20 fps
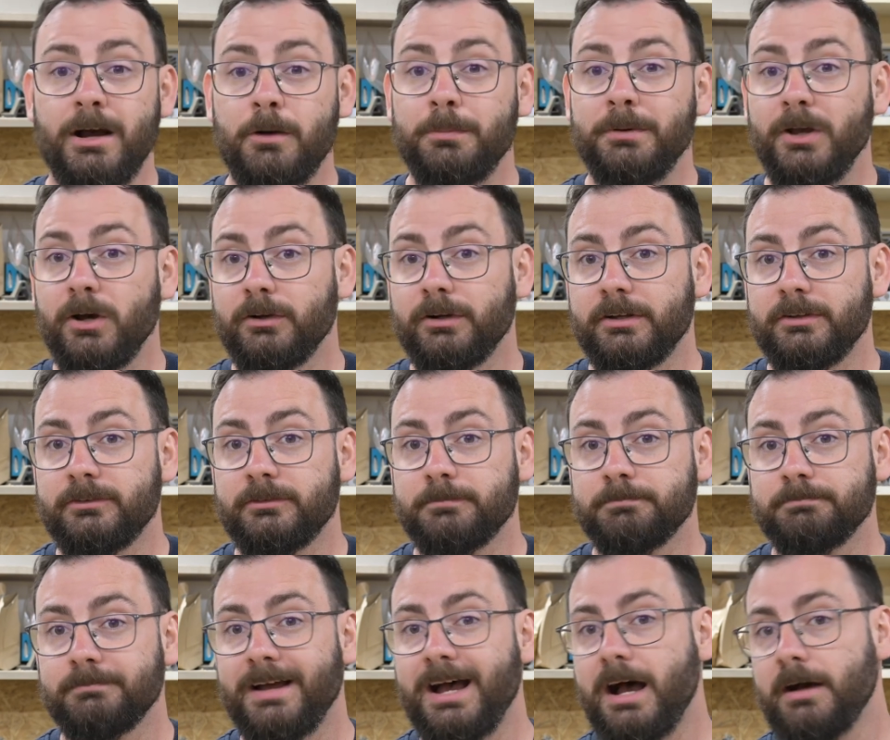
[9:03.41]
And I'll be honest,
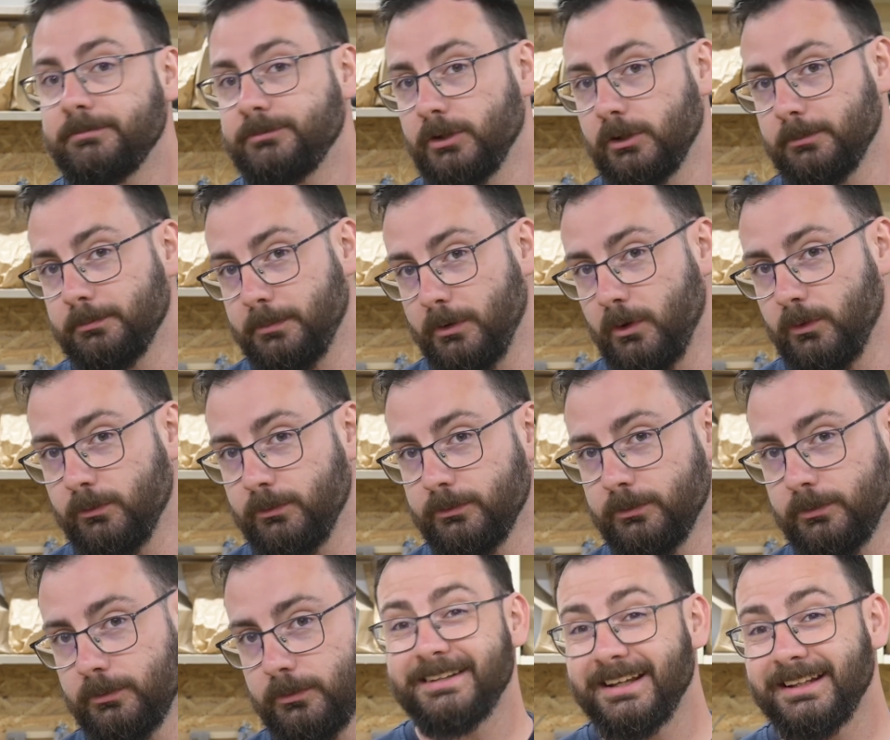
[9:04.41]
I've done
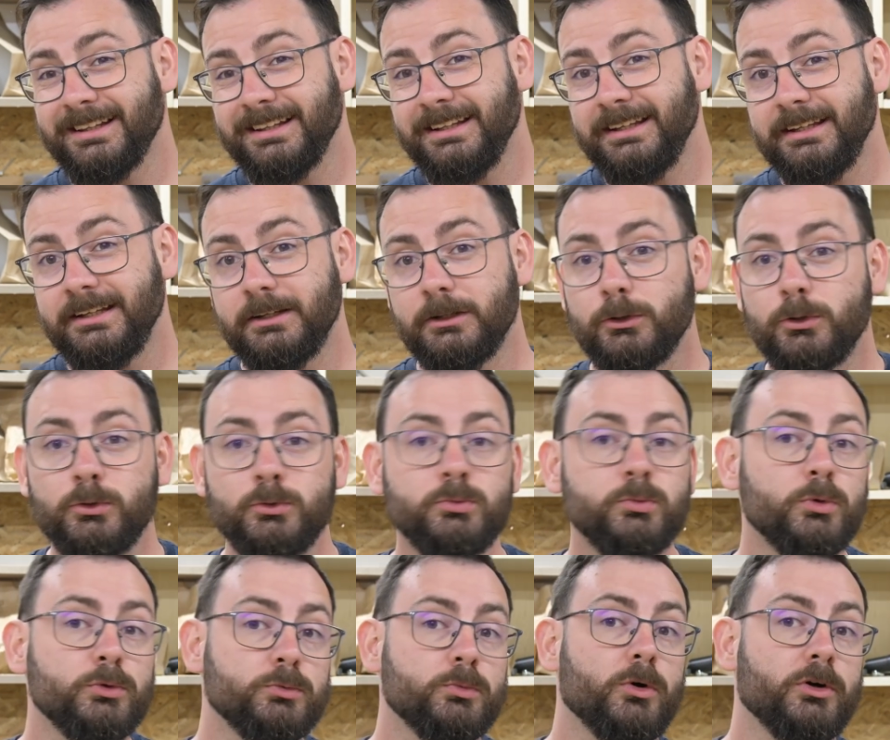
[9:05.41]
both. Sadly, good
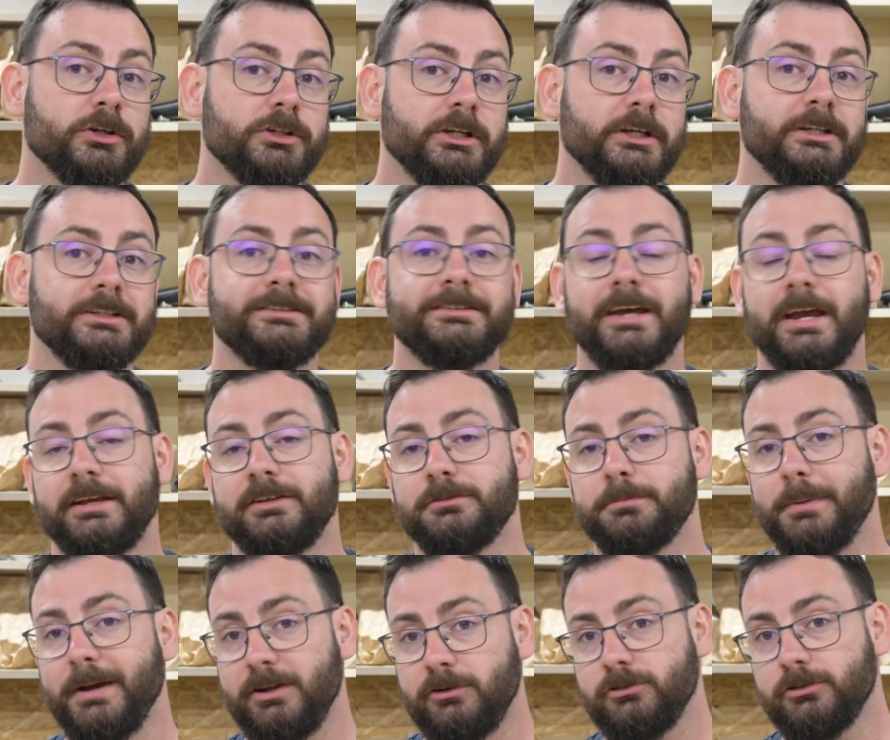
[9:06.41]
woodworking takes
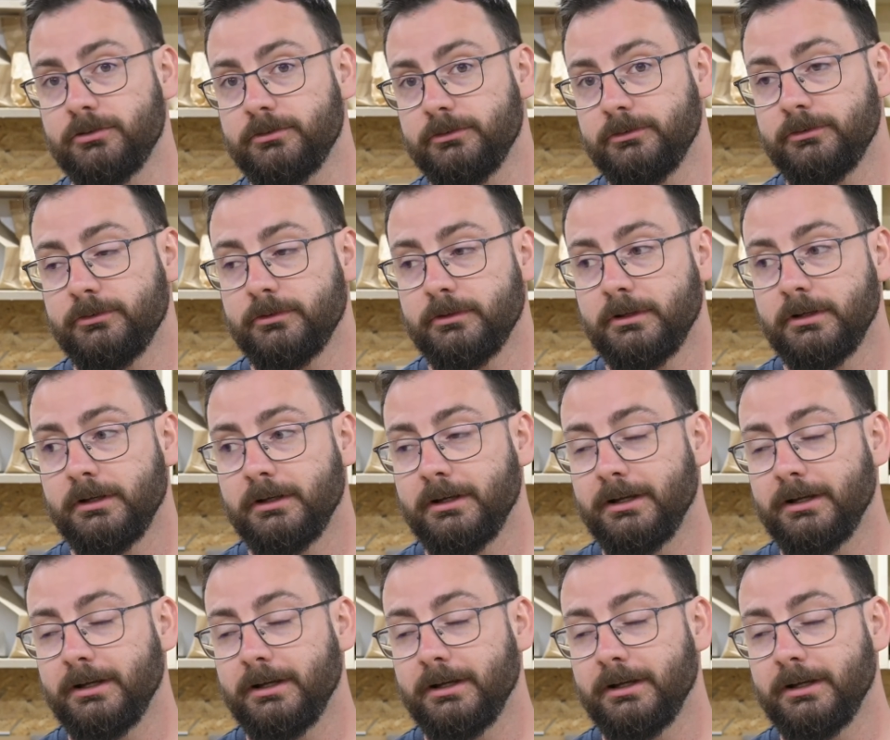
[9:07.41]
patience,